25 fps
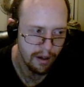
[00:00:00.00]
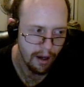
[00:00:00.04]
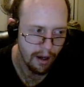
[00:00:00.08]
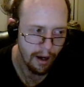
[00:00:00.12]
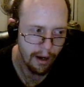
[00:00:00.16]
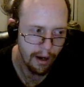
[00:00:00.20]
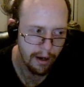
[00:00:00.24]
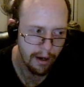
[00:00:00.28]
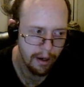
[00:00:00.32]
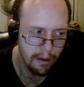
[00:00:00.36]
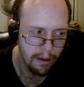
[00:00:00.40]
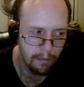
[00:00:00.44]

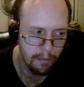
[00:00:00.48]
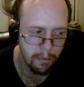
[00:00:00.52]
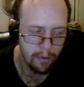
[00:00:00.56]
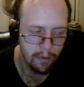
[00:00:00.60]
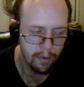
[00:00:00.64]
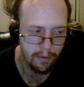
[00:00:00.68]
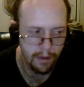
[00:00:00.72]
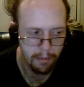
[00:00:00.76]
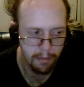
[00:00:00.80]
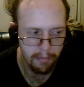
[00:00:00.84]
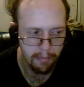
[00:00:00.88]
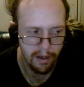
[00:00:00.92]
will
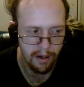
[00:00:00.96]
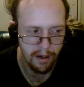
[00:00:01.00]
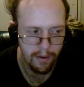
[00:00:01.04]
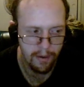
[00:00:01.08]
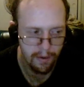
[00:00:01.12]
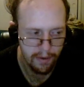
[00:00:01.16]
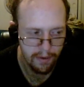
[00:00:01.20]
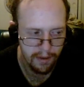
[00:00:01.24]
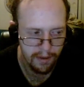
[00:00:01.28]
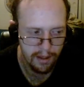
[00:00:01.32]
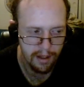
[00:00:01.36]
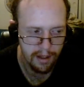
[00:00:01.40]
get better
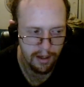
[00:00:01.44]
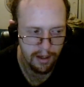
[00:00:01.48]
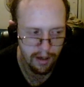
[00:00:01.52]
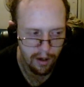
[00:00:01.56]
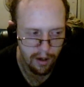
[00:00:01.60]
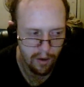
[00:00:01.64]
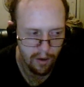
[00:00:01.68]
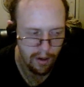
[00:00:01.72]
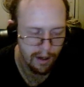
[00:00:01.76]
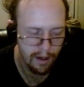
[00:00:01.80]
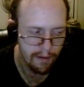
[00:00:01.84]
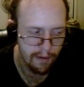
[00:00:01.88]
and then
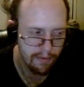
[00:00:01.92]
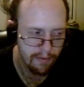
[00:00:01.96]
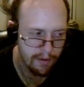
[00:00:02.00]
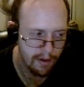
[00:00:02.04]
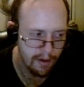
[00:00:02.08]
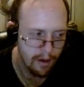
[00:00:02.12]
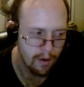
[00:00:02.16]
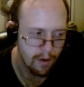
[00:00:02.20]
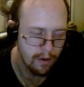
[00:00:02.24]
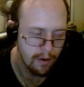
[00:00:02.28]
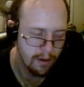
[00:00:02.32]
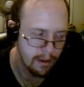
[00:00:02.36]

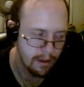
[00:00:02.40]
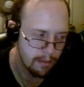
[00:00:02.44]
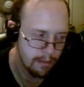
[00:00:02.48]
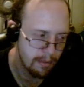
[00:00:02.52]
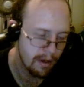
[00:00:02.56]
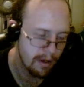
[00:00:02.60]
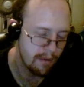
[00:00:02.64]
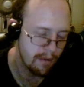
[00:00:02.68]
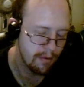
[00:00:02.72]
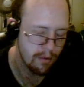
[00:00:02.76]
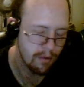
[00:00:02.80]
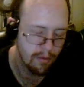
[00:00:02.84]
I'll end up
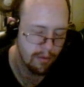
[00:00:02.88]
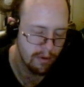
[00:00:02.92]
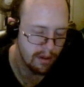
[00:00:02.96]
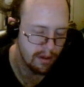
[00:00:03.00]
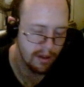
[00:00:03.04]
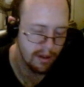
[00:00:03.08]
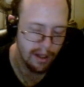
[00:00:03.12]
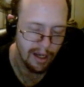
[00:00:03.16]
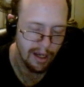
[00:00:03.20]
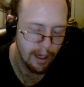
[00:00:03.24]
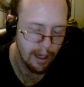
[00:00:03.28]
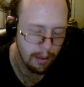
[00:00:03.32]
having a
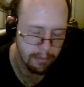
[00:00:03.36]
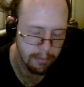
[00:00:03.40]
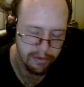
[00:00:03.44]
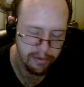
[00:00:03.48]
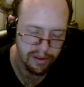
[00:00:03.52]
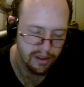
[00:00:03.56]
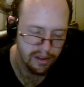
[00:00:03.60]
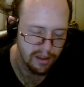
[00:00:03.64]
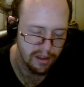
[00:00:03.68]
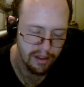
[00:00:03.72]
relapse.